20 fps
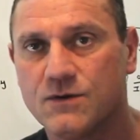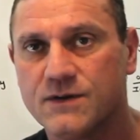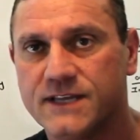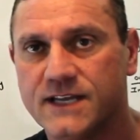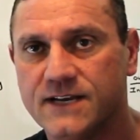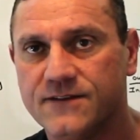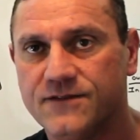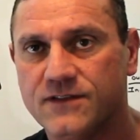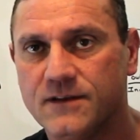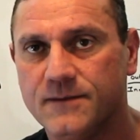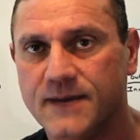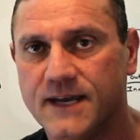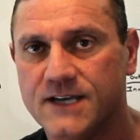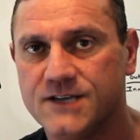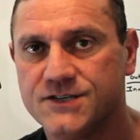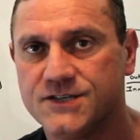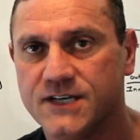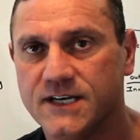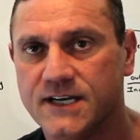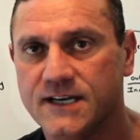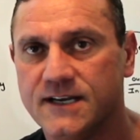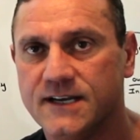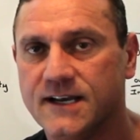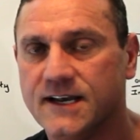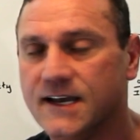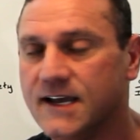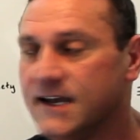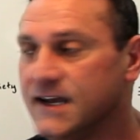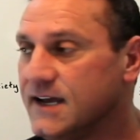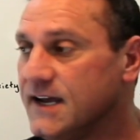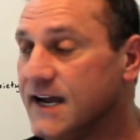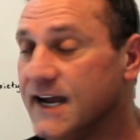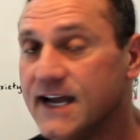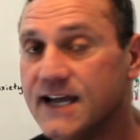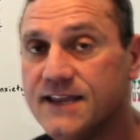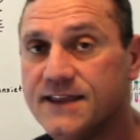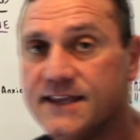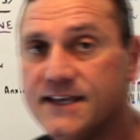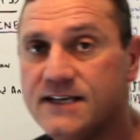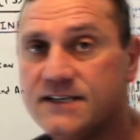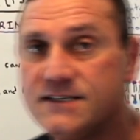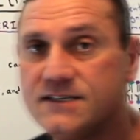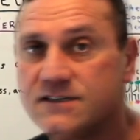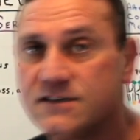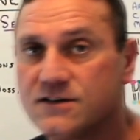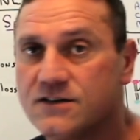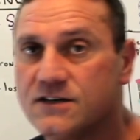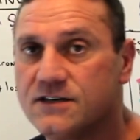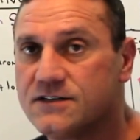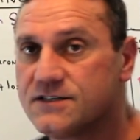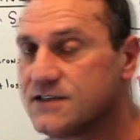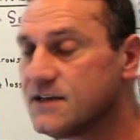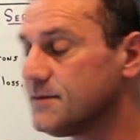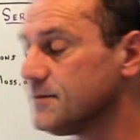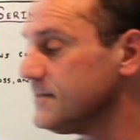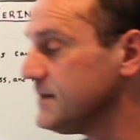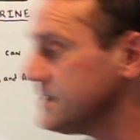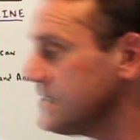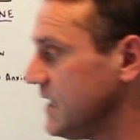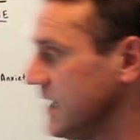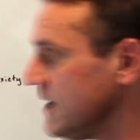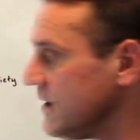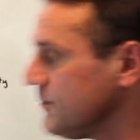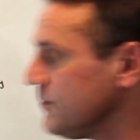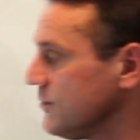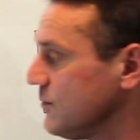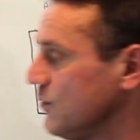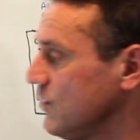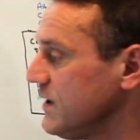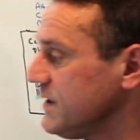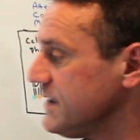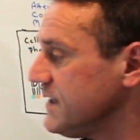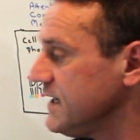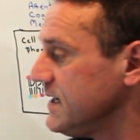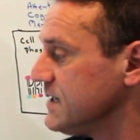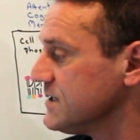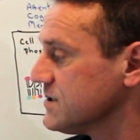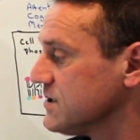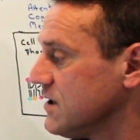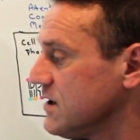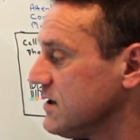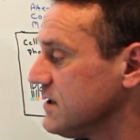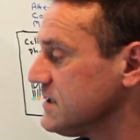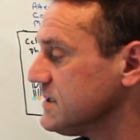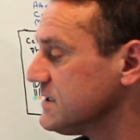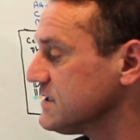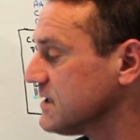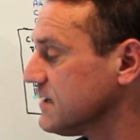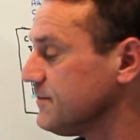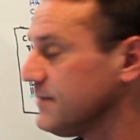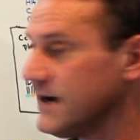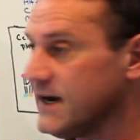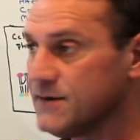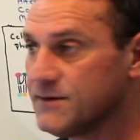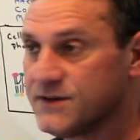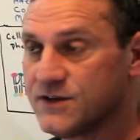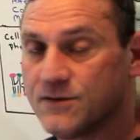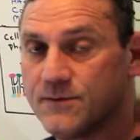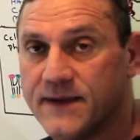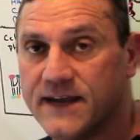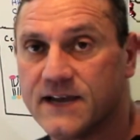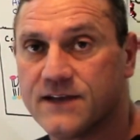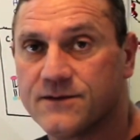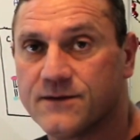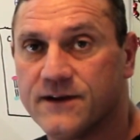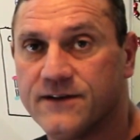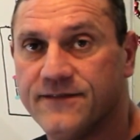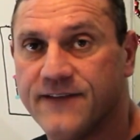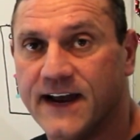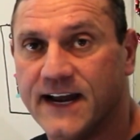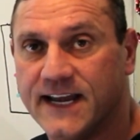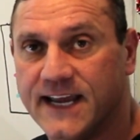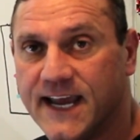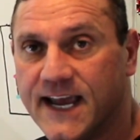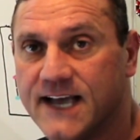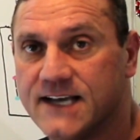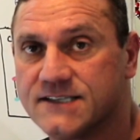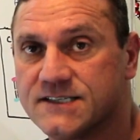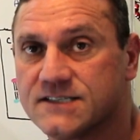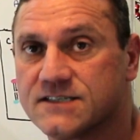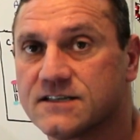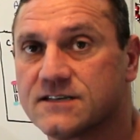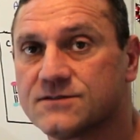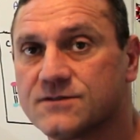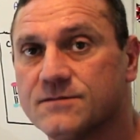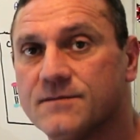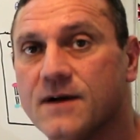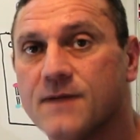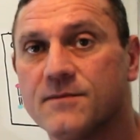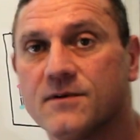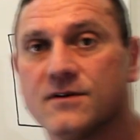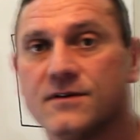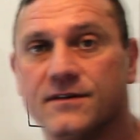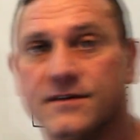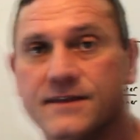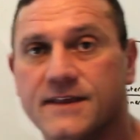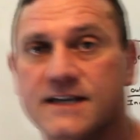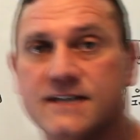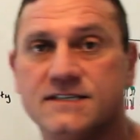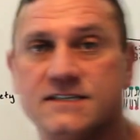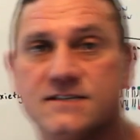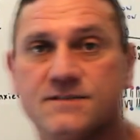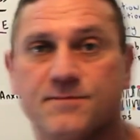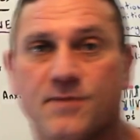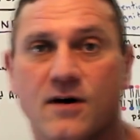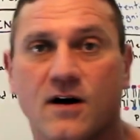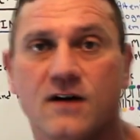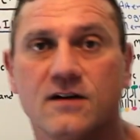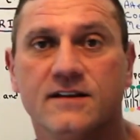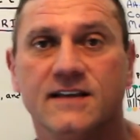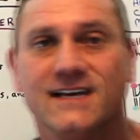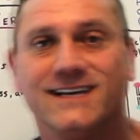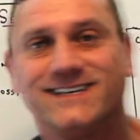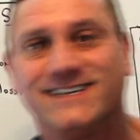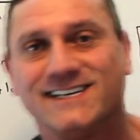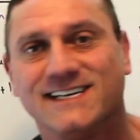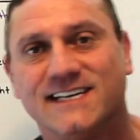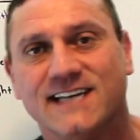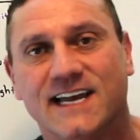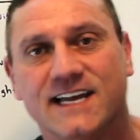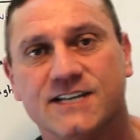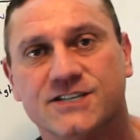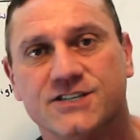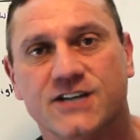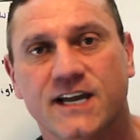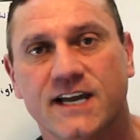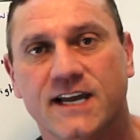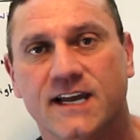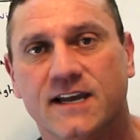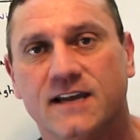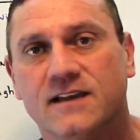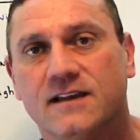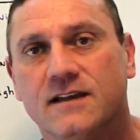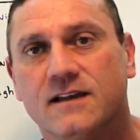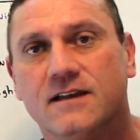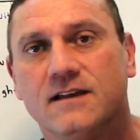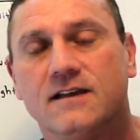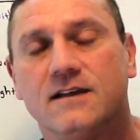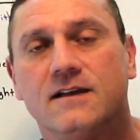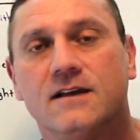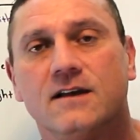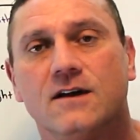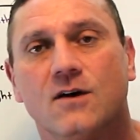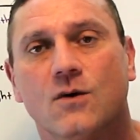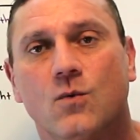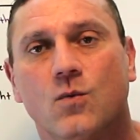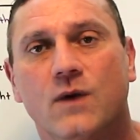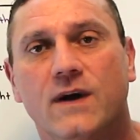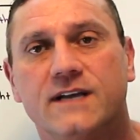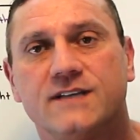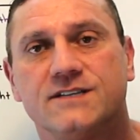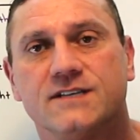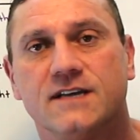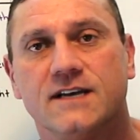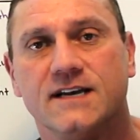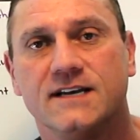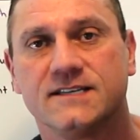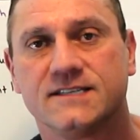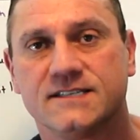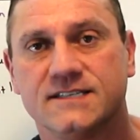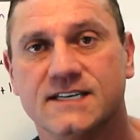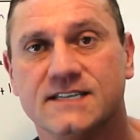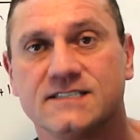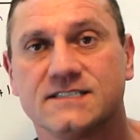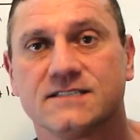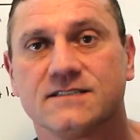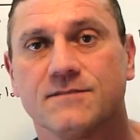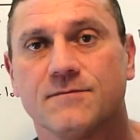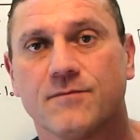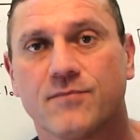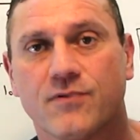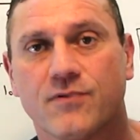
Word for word: lower the inflammation. And this is a good supplement to help with it, as long as it's combined with the omega three fatty acids. Because remember, this is part of that D H A, which assists